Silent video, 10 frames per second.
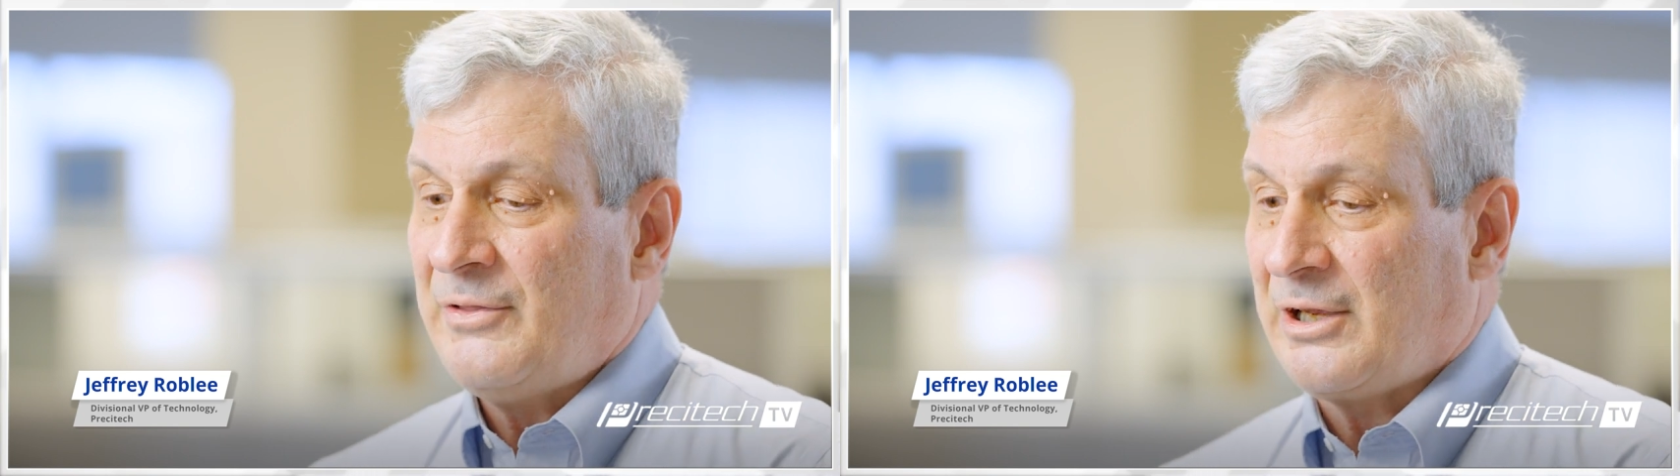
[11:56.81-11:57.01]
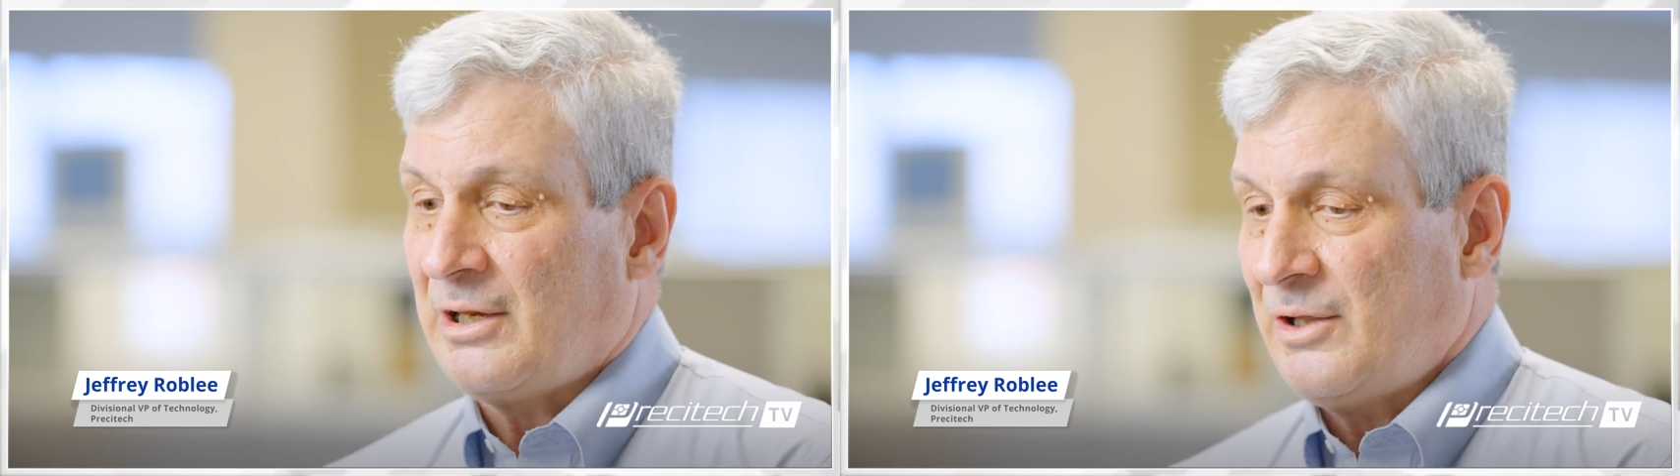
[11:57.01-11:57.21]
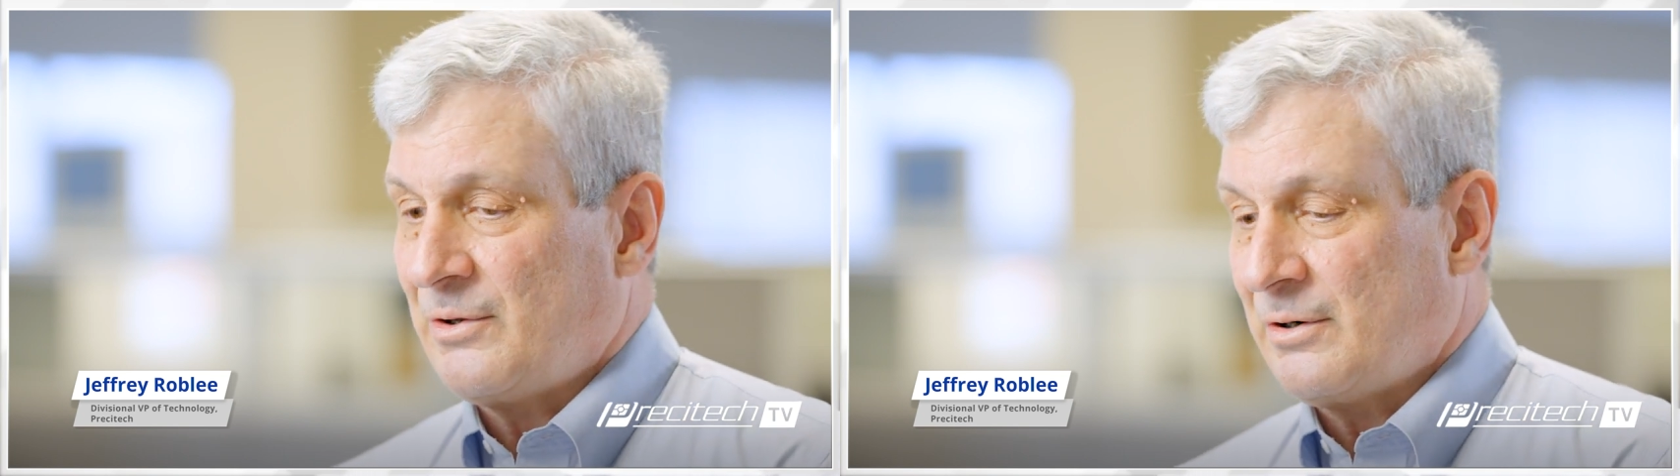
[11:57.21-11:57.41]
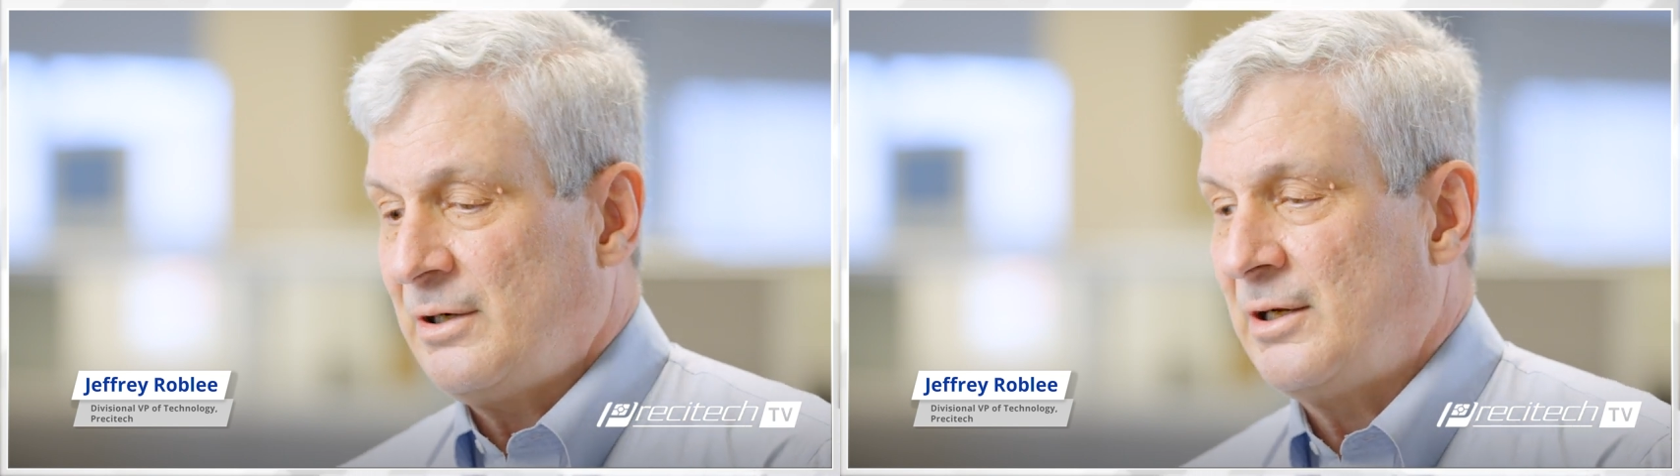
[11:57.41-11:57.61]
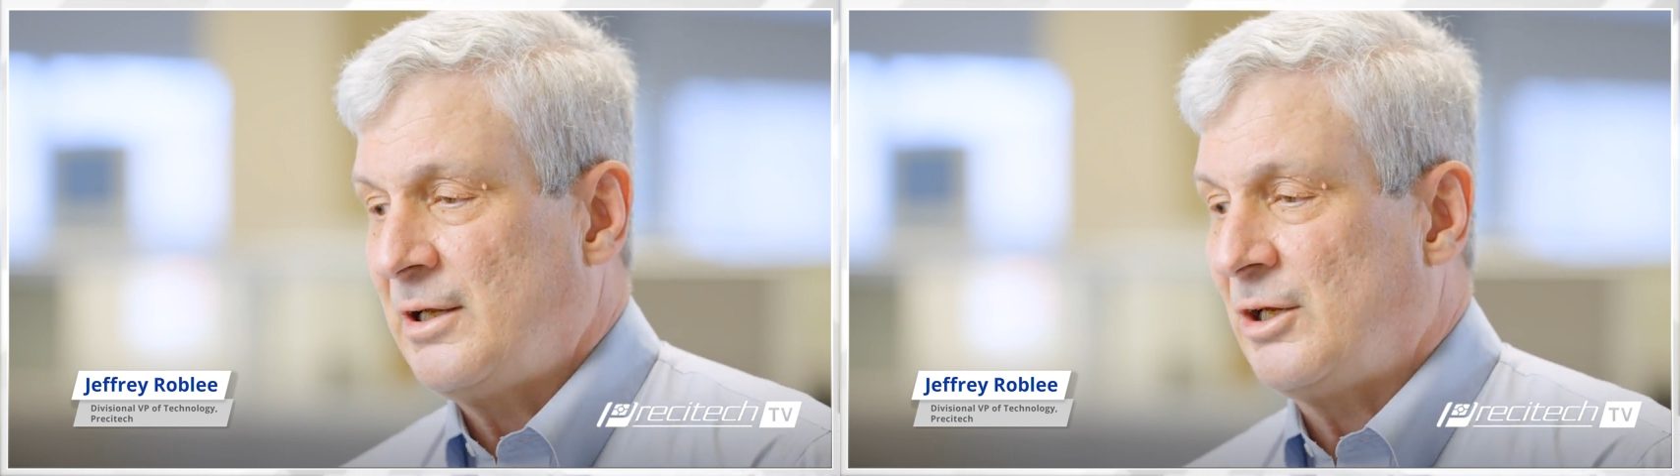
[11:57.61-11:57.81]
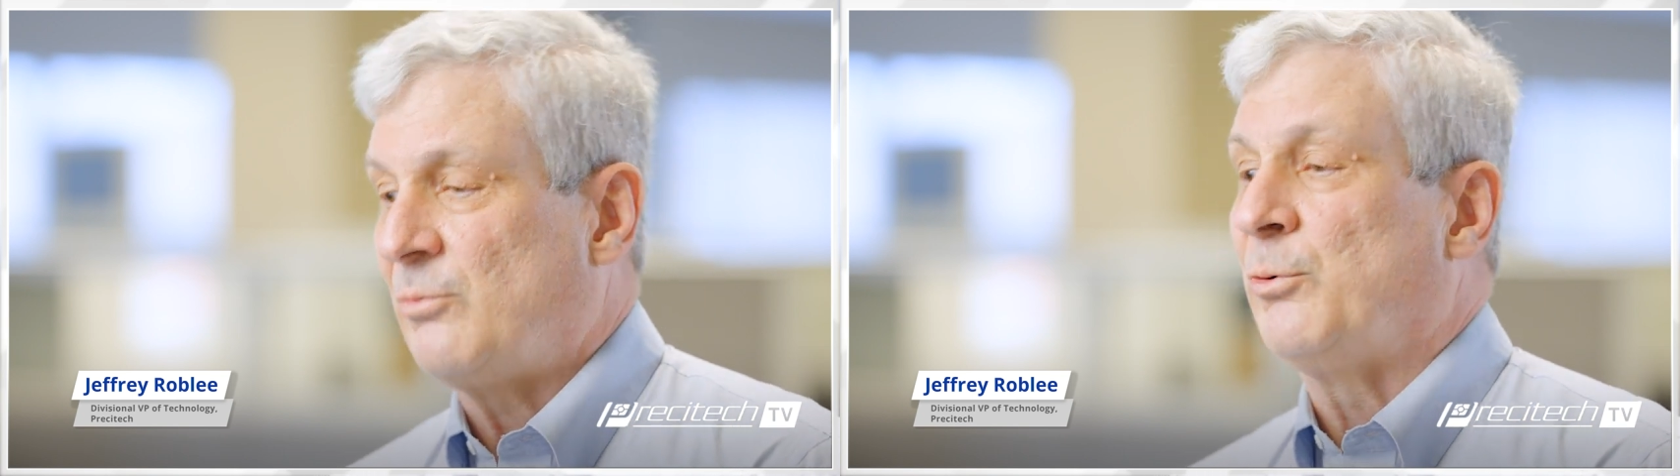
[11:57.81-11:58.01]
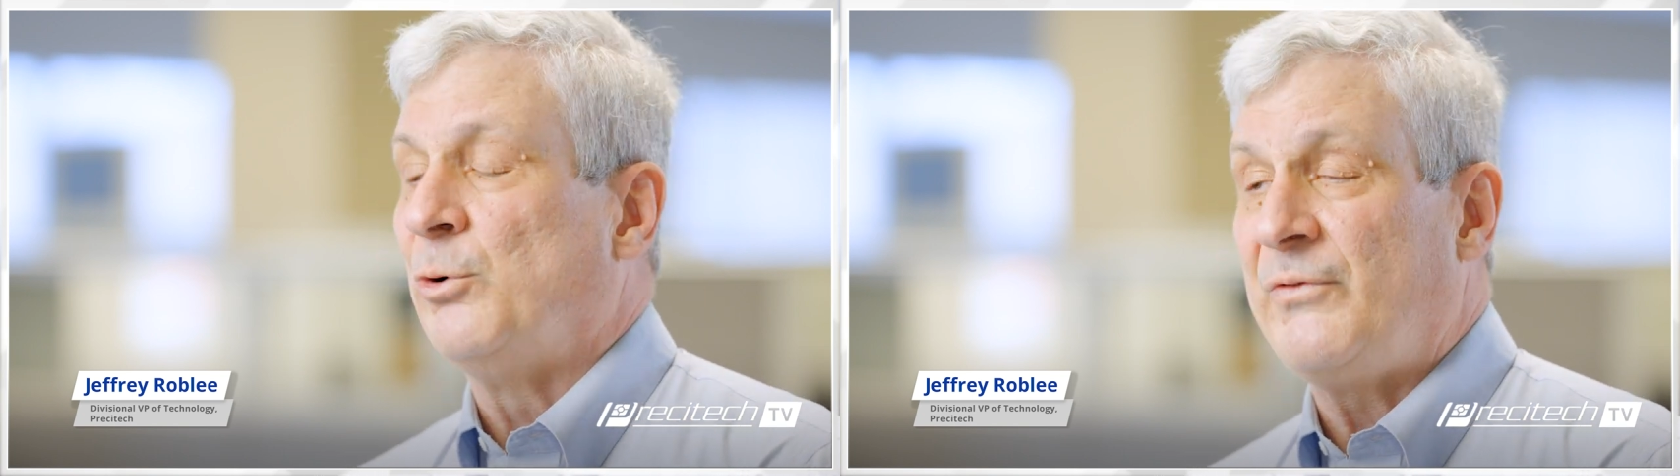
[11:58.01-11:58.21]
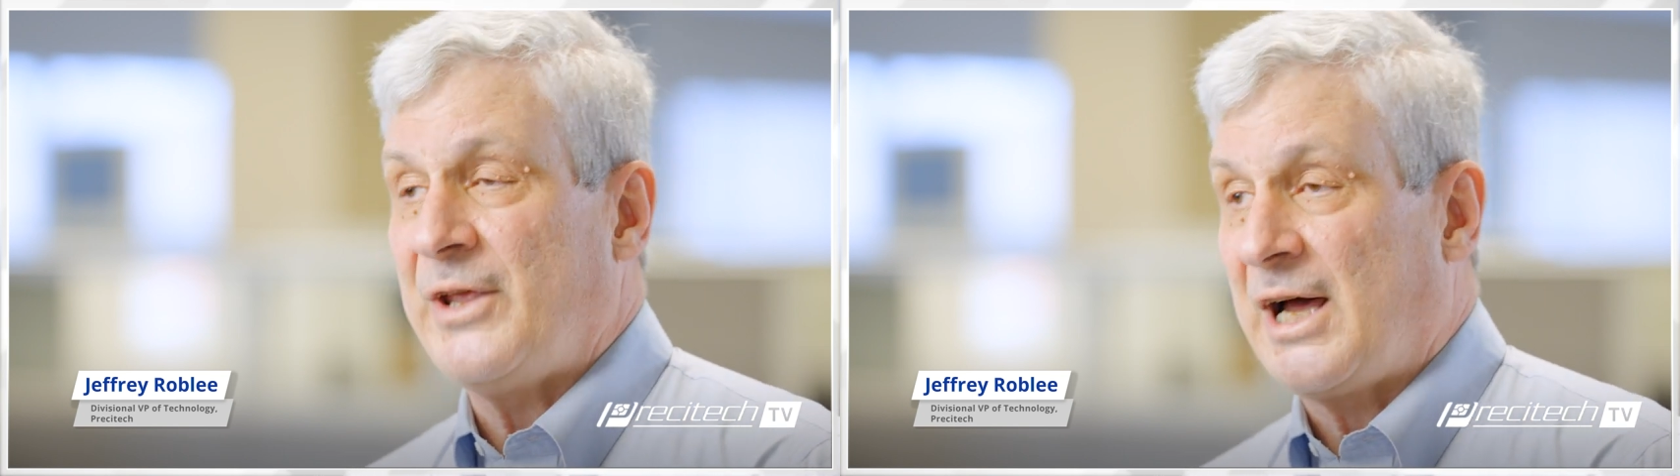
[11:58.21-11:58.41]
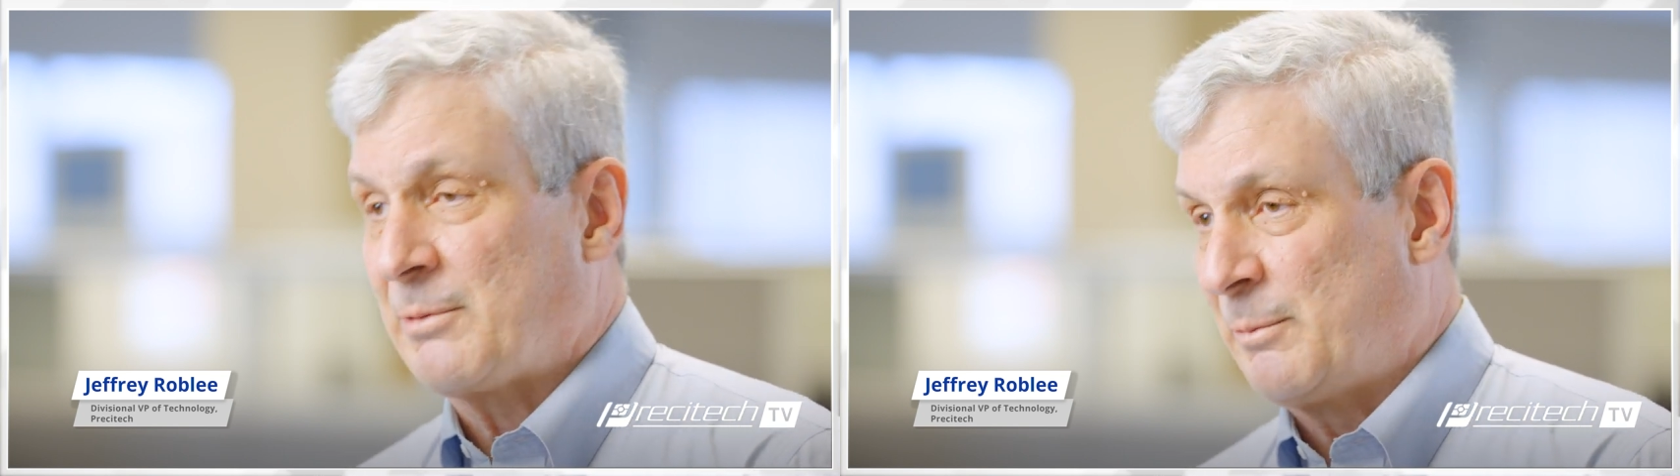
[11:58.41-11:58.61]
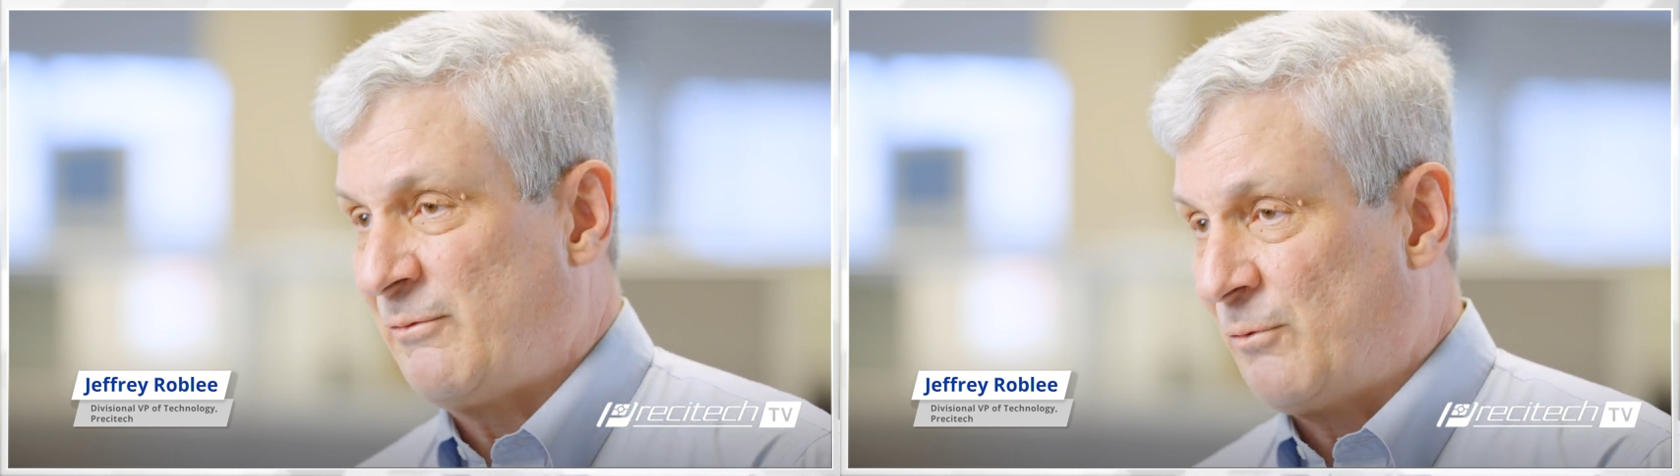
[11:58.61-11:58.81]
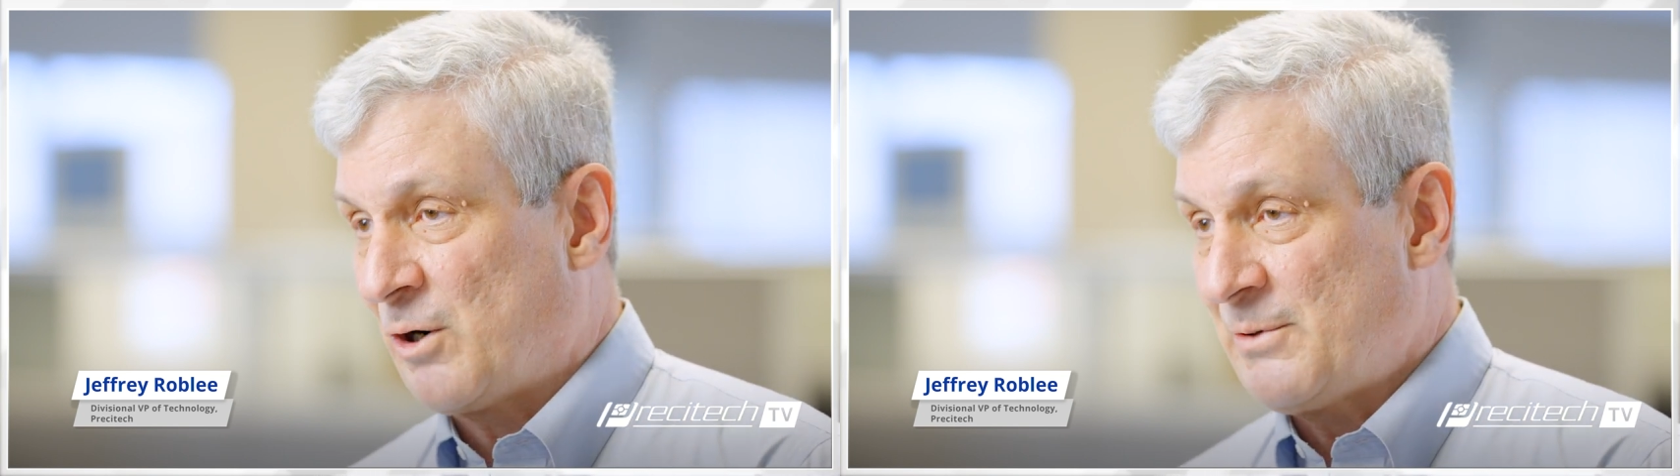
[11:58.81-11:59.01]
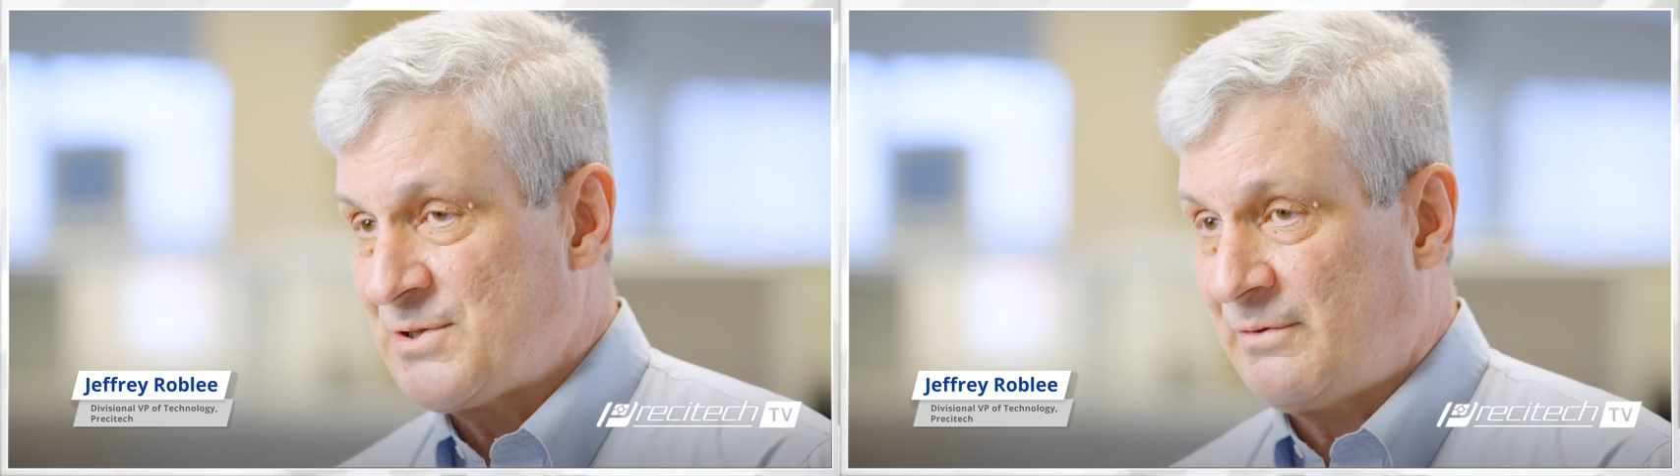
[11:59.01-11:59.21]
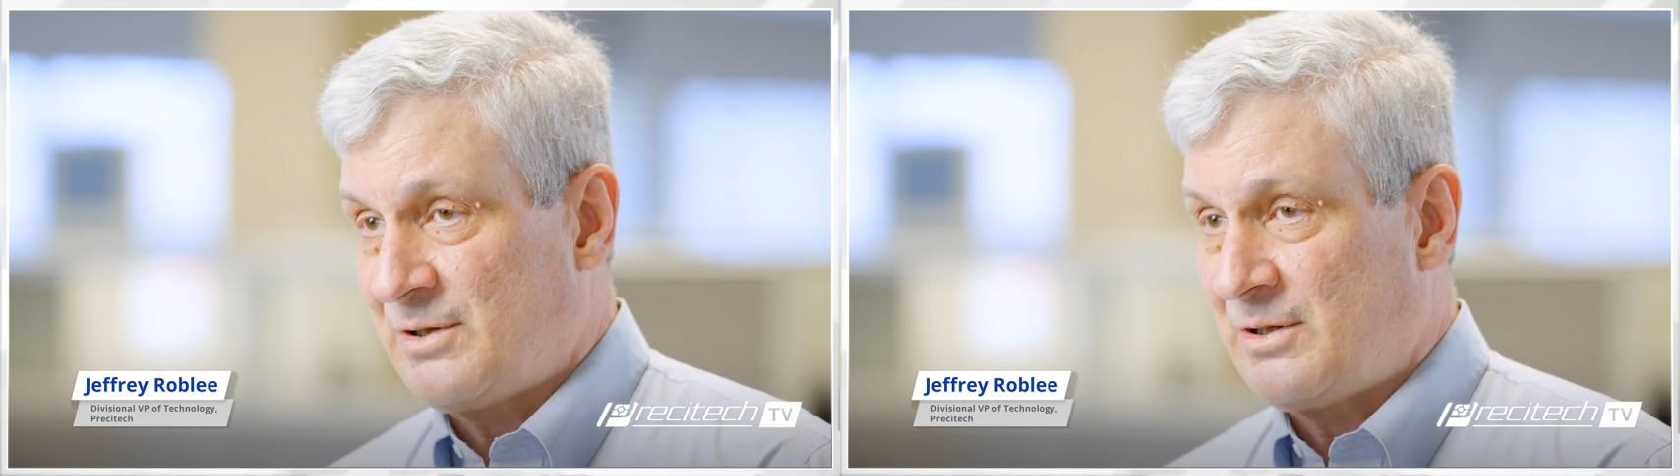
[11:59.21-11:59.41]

they could either improve the optical performance of,